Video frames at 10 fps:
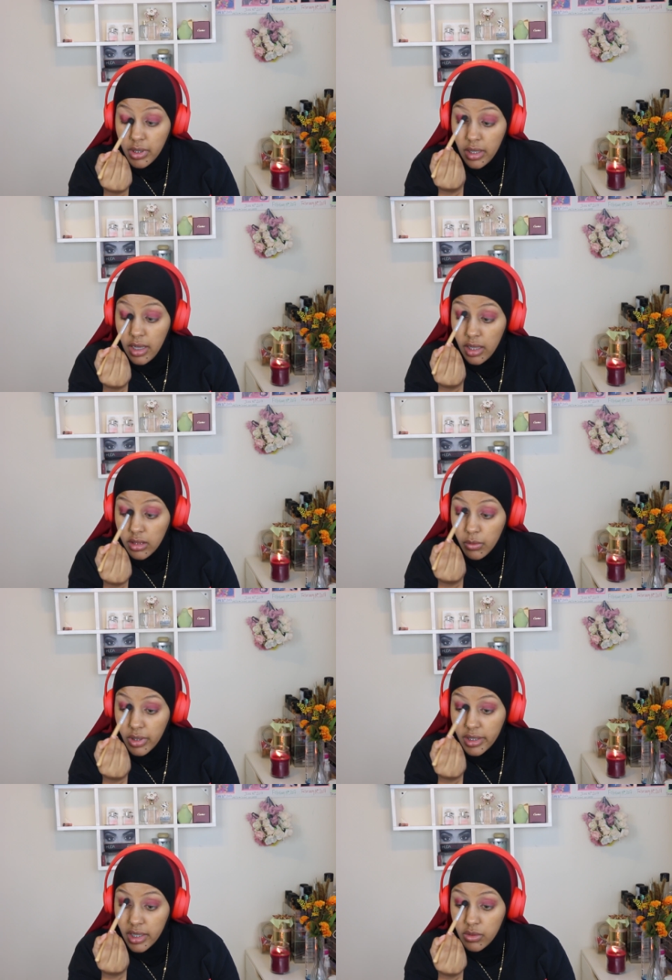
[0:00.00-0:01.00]
put hella
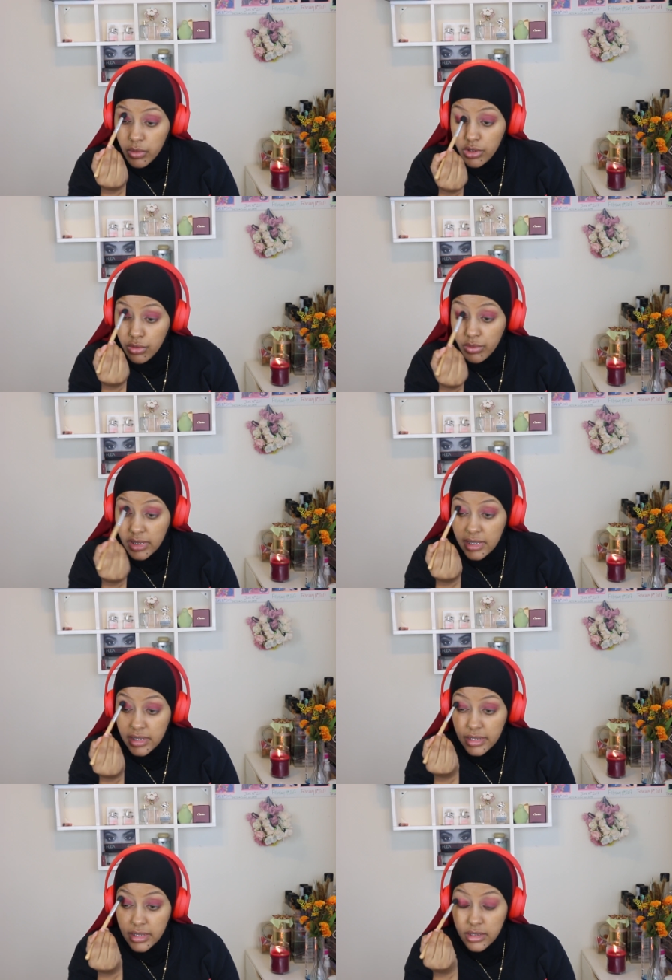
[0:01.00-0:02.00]
work in when you really
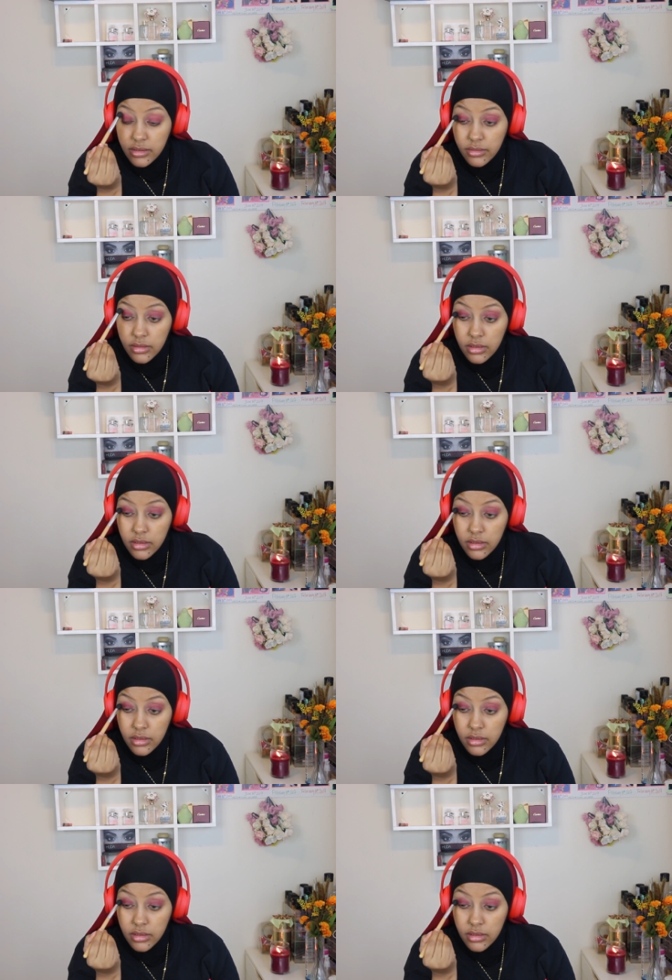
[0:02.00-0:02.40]
didn't.